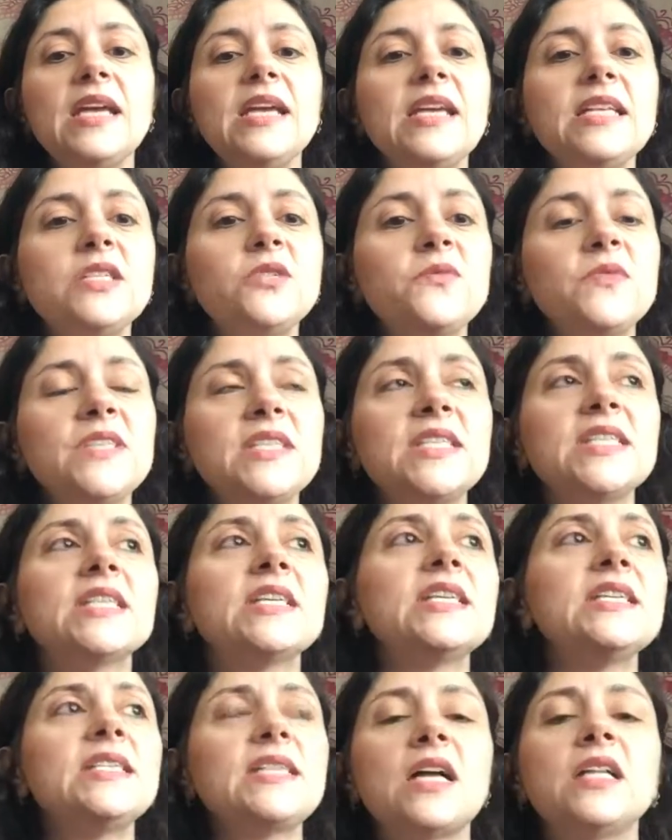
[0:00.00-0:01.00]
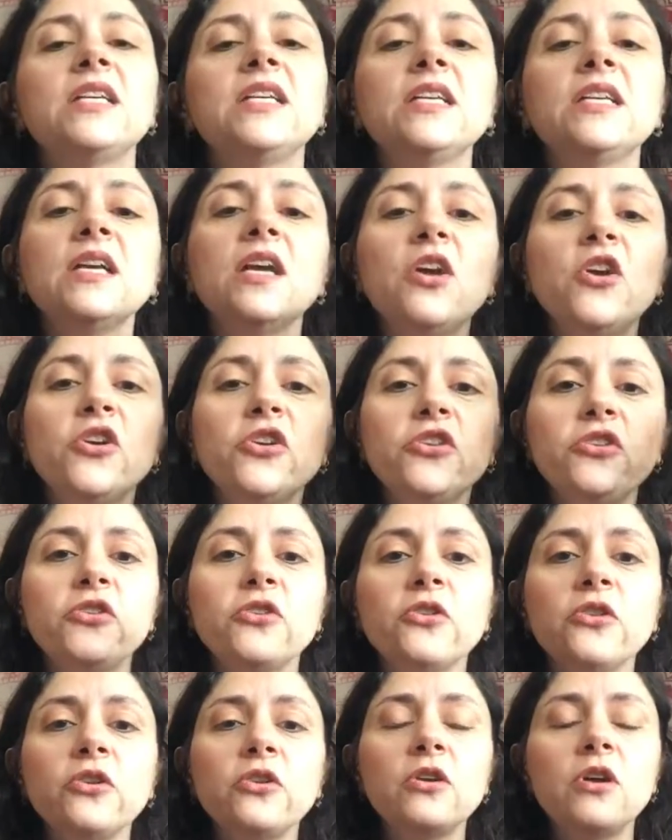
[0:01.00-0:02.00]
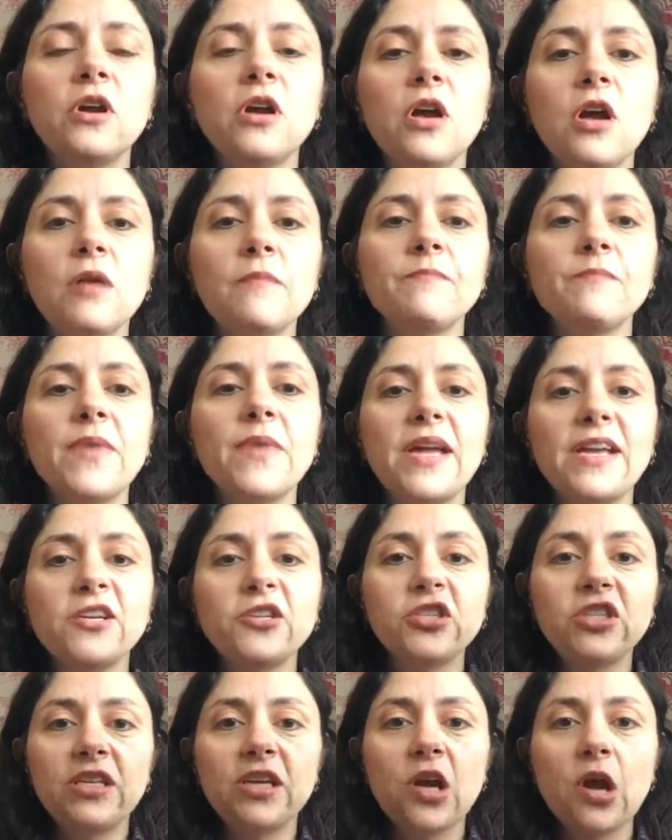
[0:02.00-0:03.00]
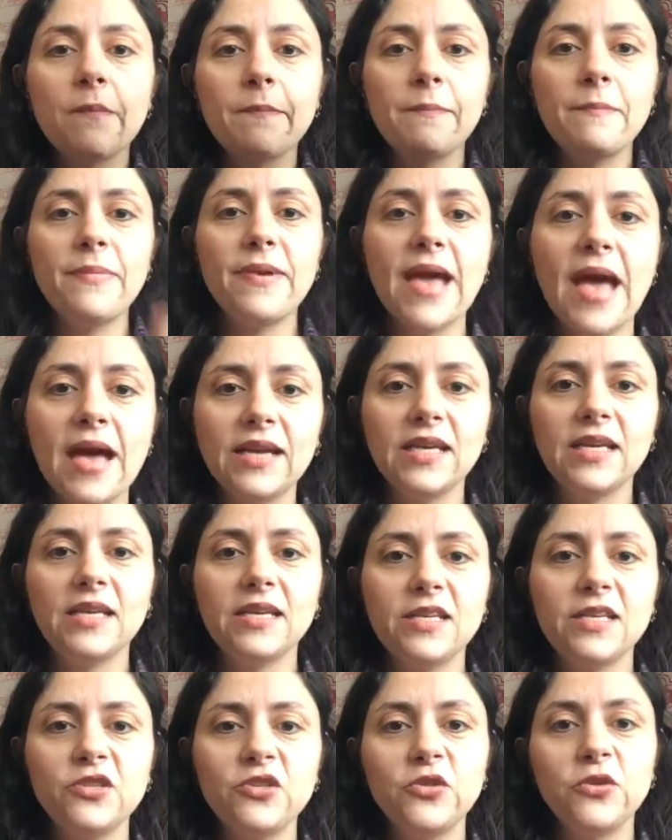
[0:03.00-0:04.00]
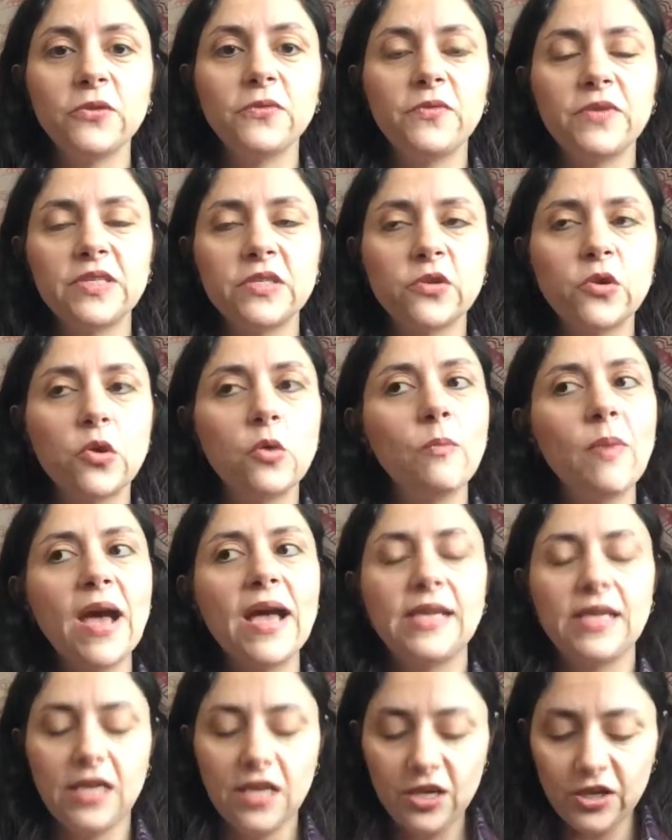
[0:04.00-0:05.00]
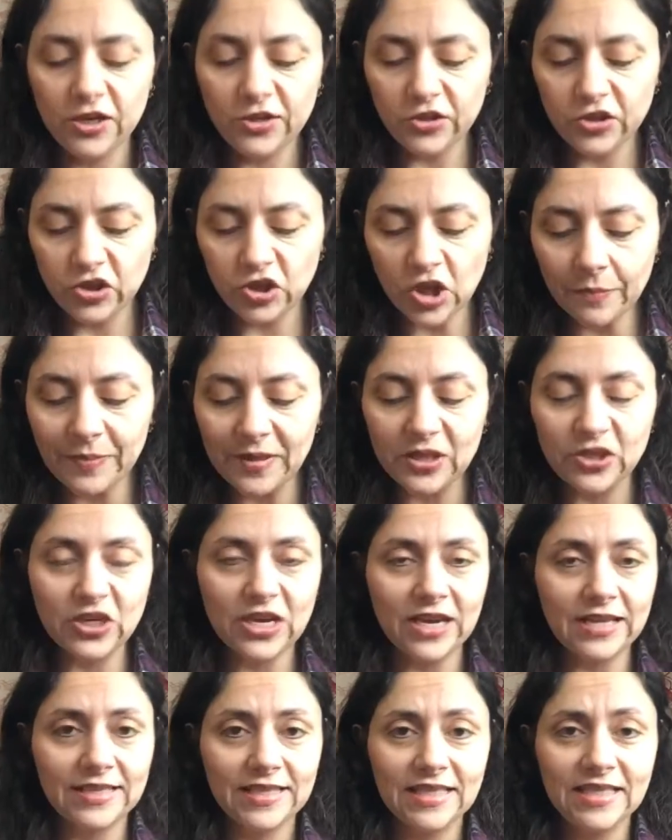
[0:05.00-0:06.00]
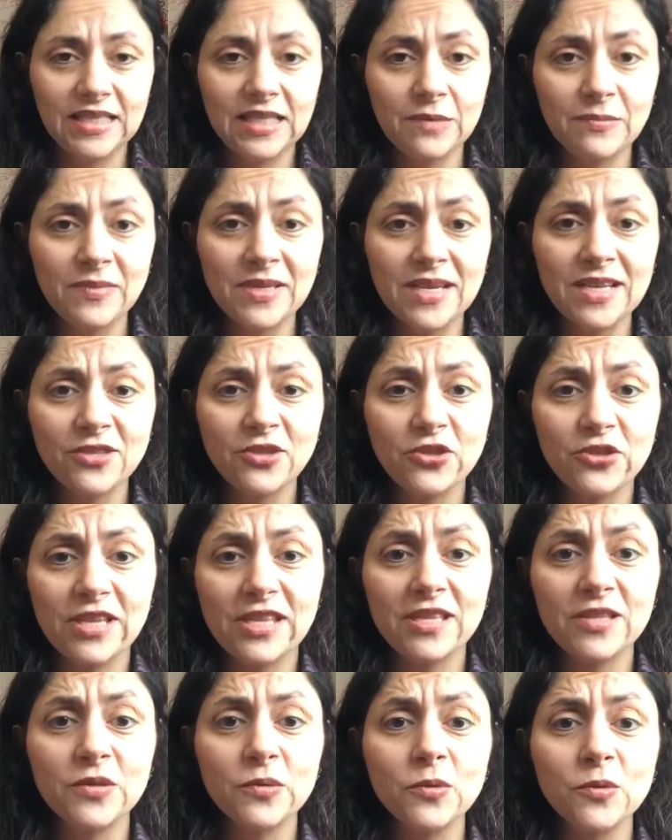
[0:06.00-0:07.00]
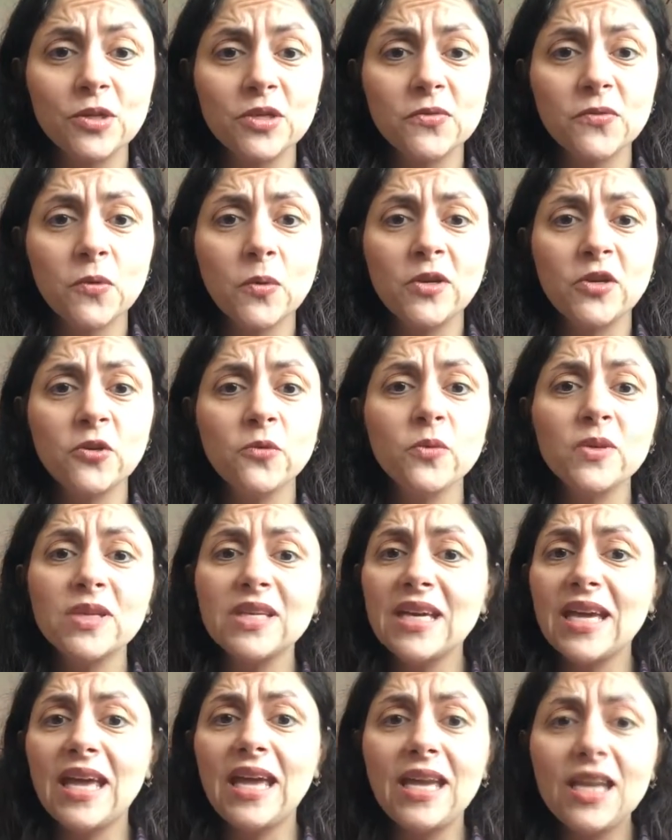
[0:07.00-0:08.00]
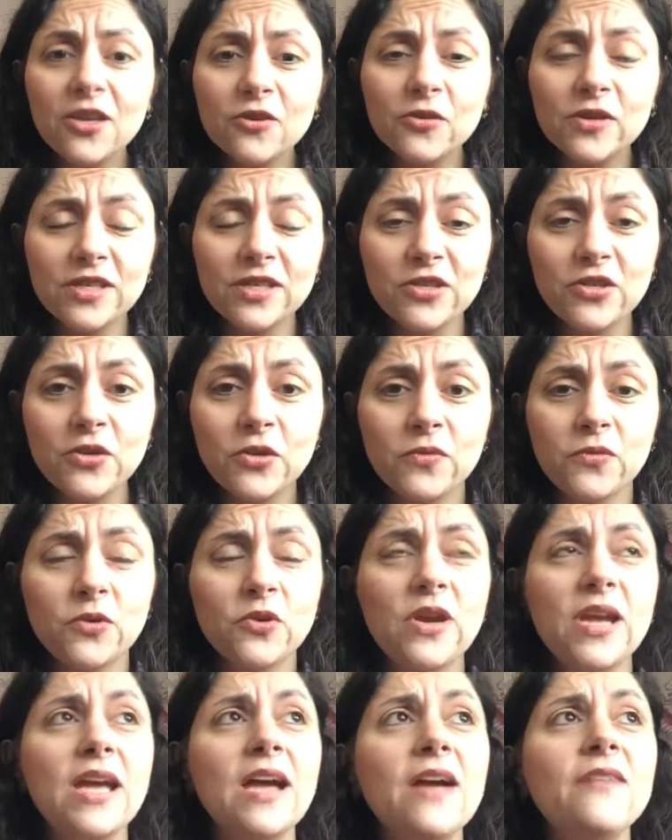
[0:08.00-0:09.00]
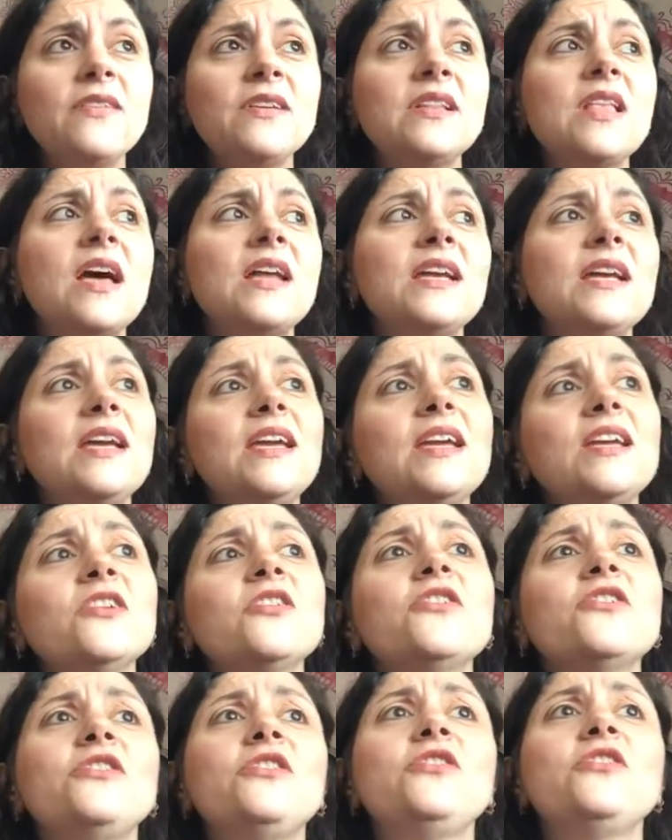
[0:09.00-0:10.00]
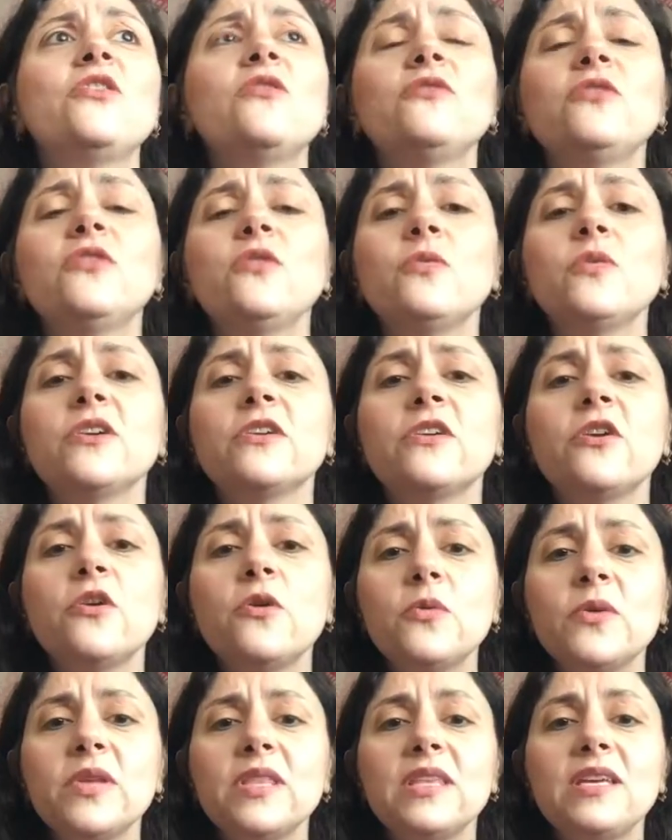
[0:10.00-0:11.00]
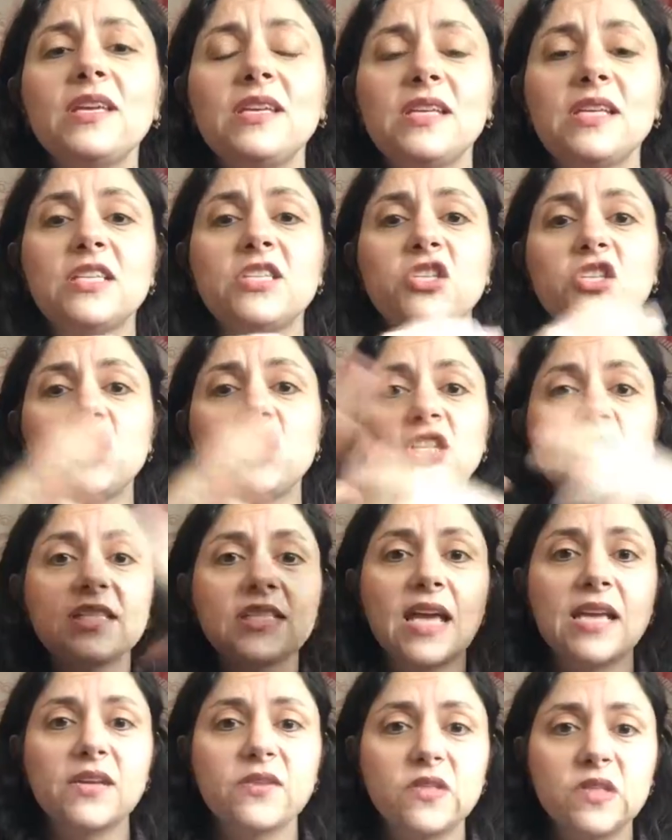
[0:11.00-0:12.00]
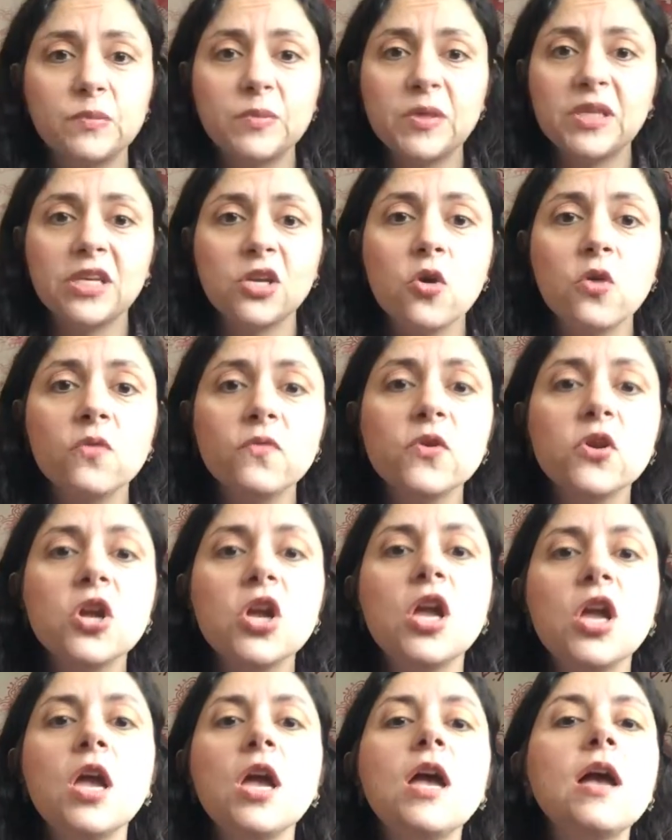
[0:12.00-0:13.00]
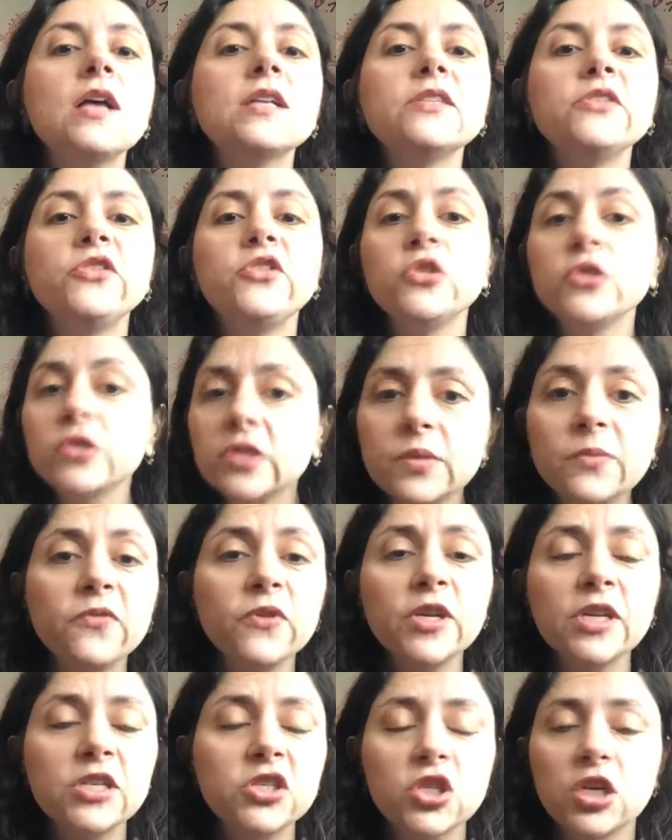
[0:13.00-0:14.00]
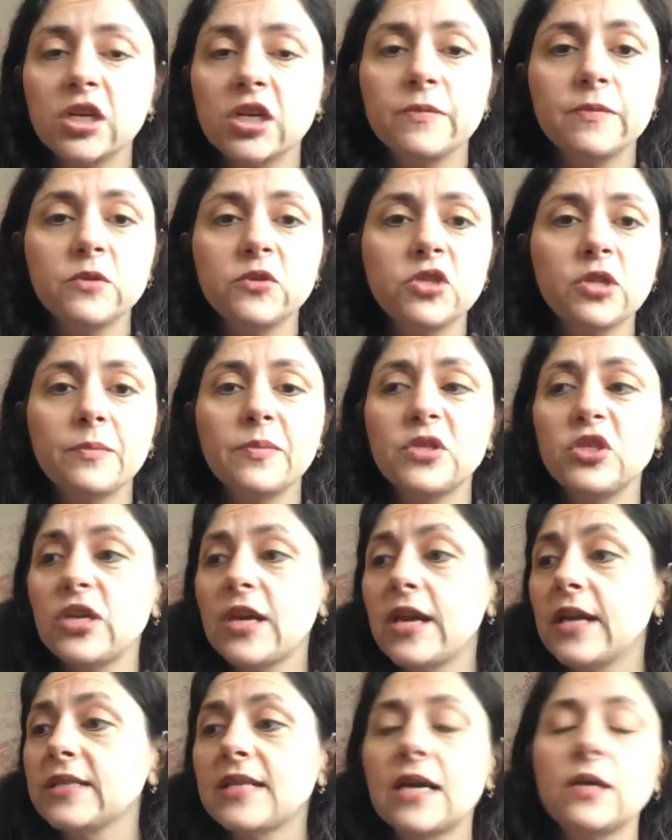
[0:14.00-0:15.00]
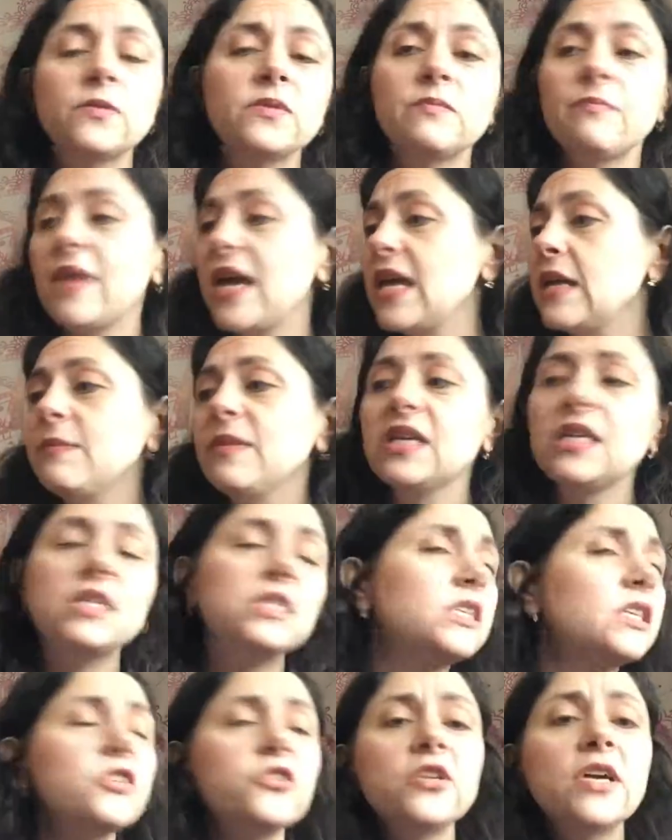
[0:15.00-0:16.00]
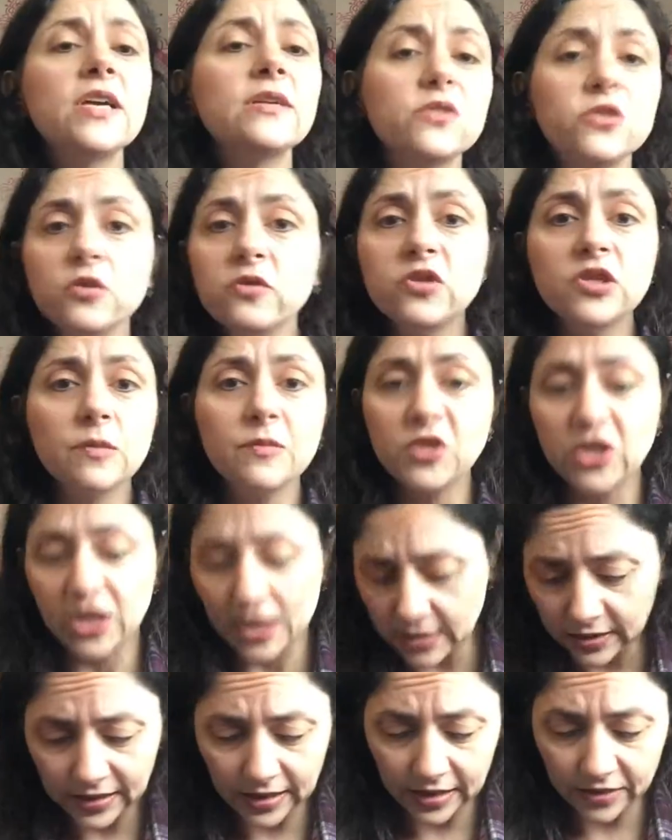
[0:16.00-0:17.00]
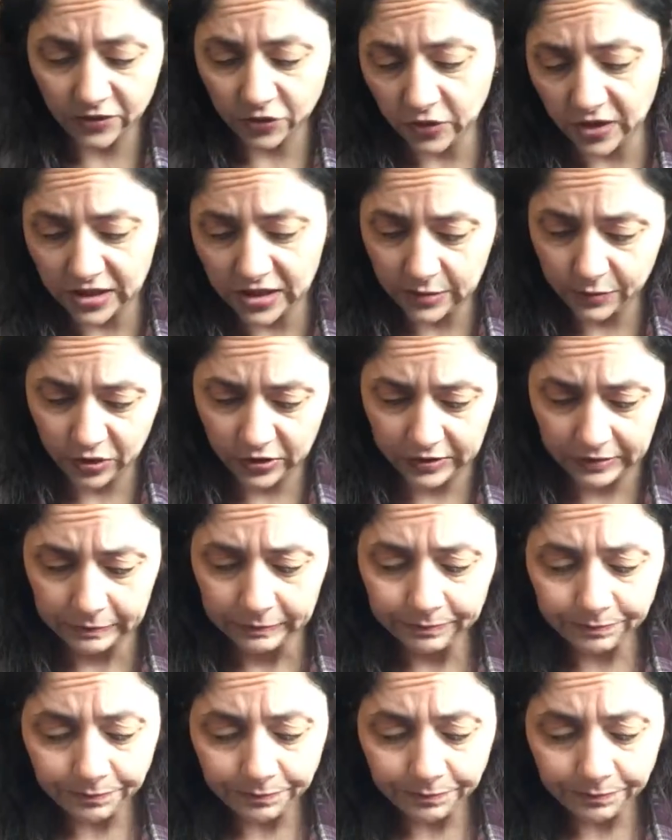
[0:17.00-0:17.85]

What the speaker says: It's physically telling your energy to come back into your physical body. Jumping jacks. I did them yesterday. This works for when you're really angry, too. If you're having a lot of anger and you don't know where to go with it and it's just kind of spilling over, do some freaking jumping jacks. I was mad at my kids yesterday. I was doing jumping jacks like I was a crazy person.